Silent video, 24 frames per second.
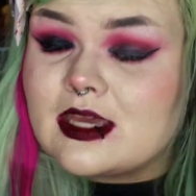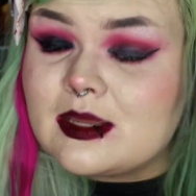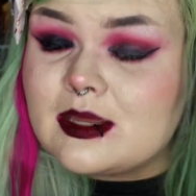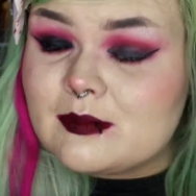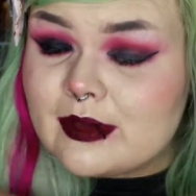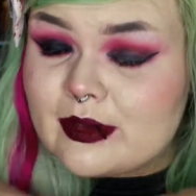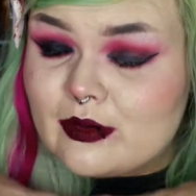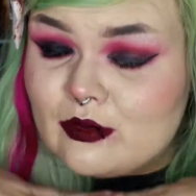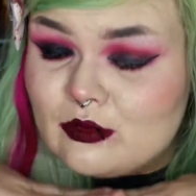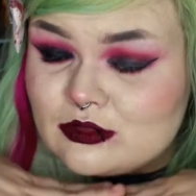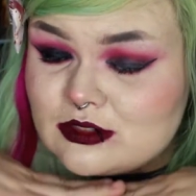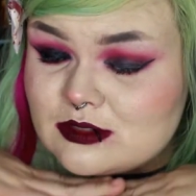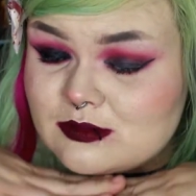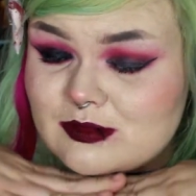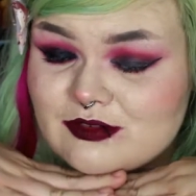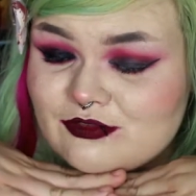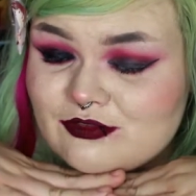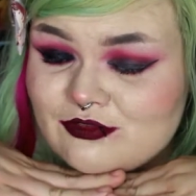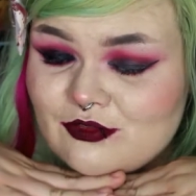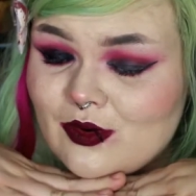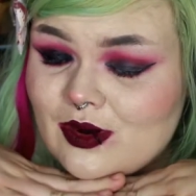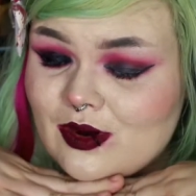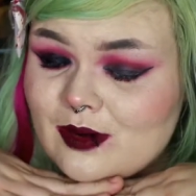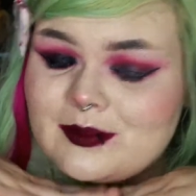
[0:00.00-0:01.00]
in my ultimate
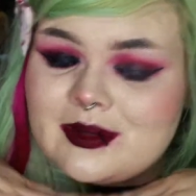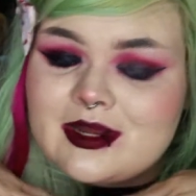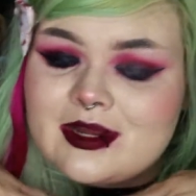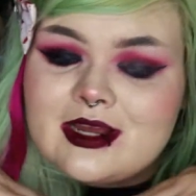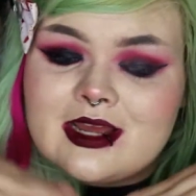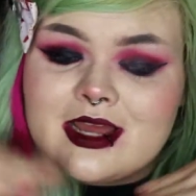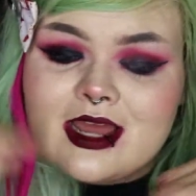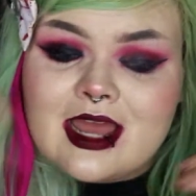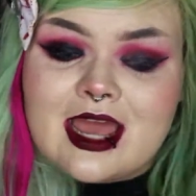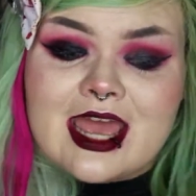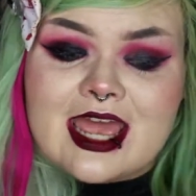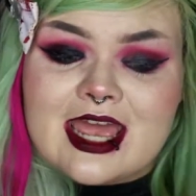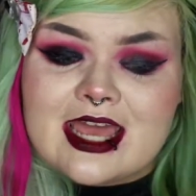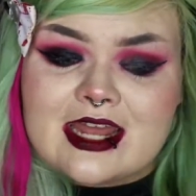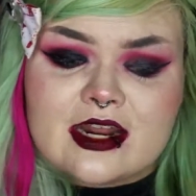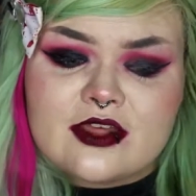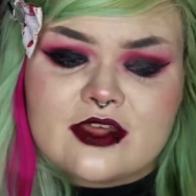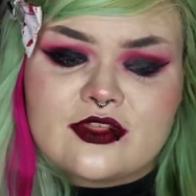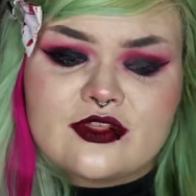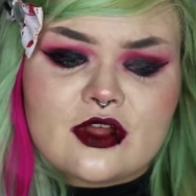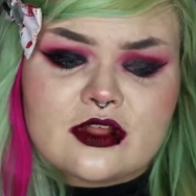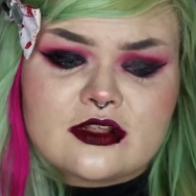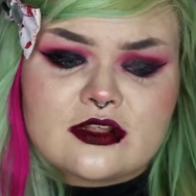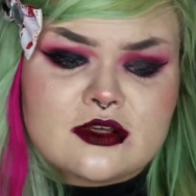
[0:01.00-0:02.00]
form. And I
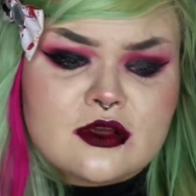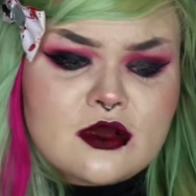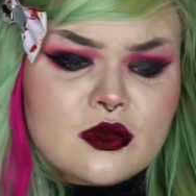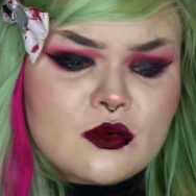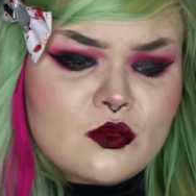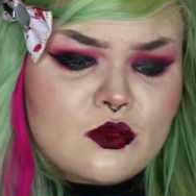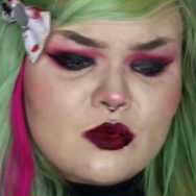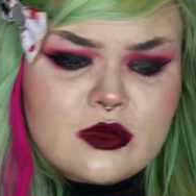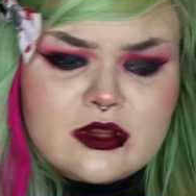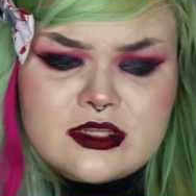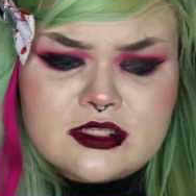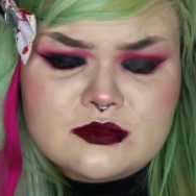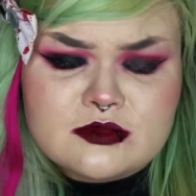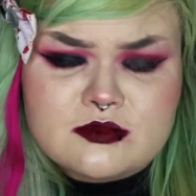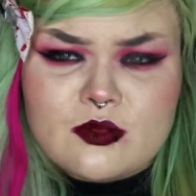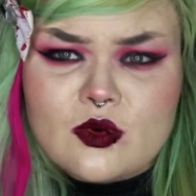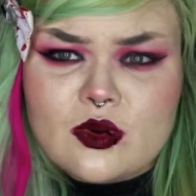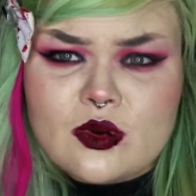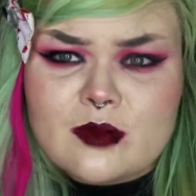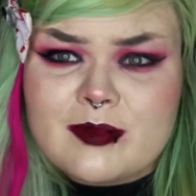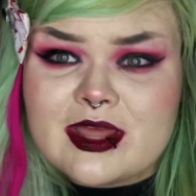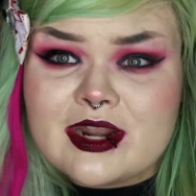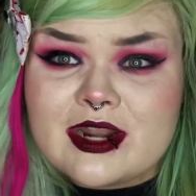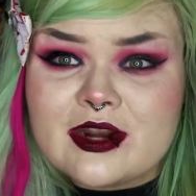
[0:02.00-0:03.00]
thought, what is
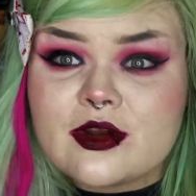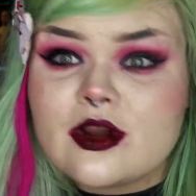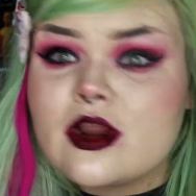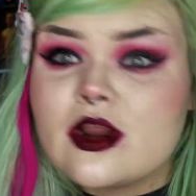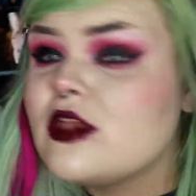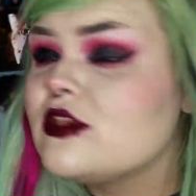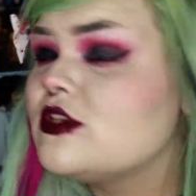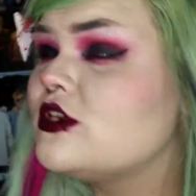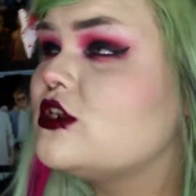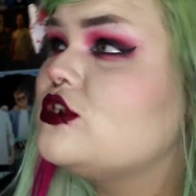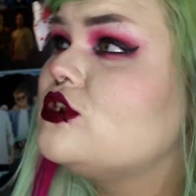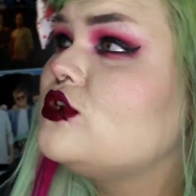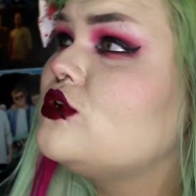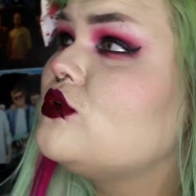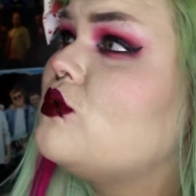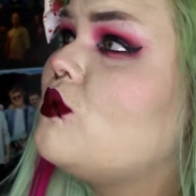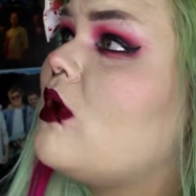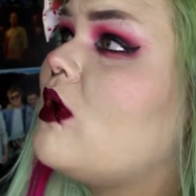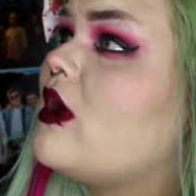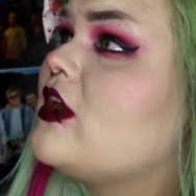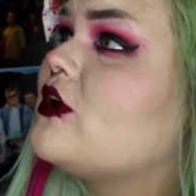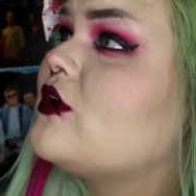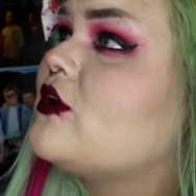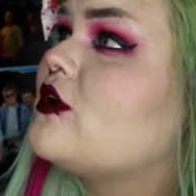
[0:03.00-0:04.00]
more better to do
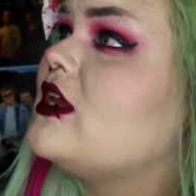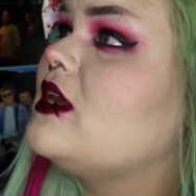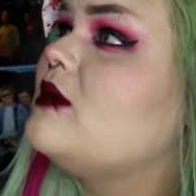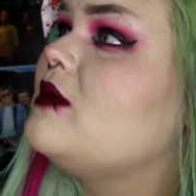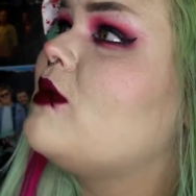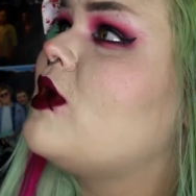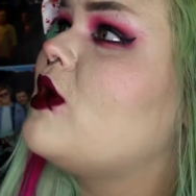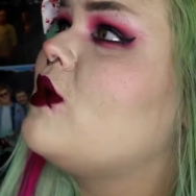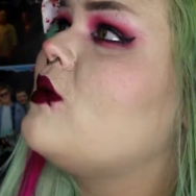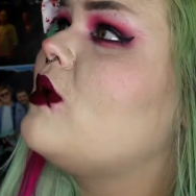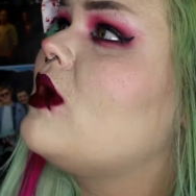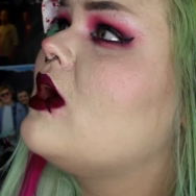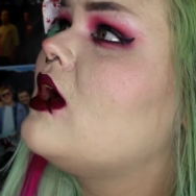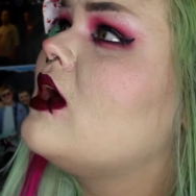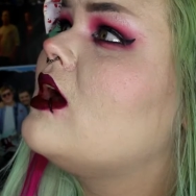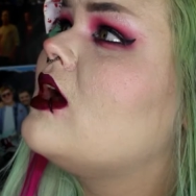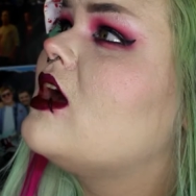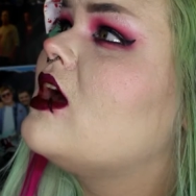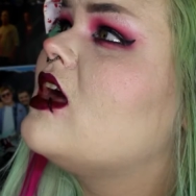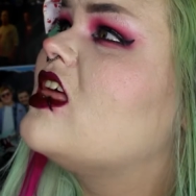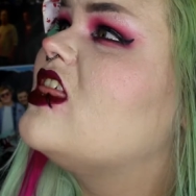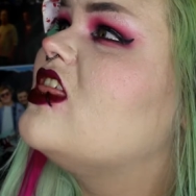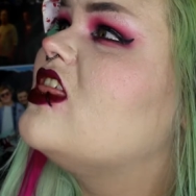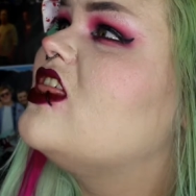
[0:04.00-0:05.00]
while you're emo
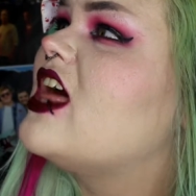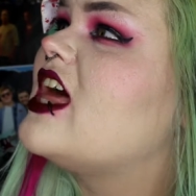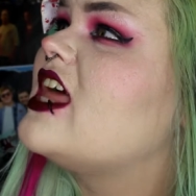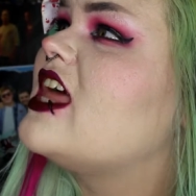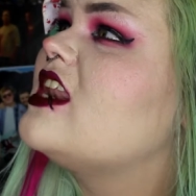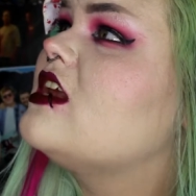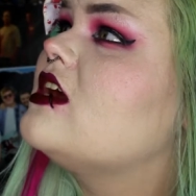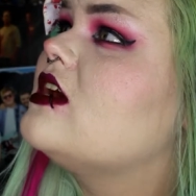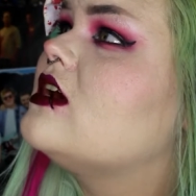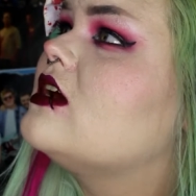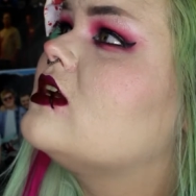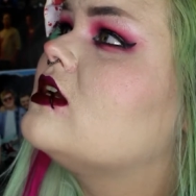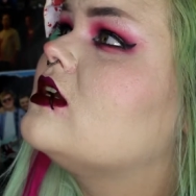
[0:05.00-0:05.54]
than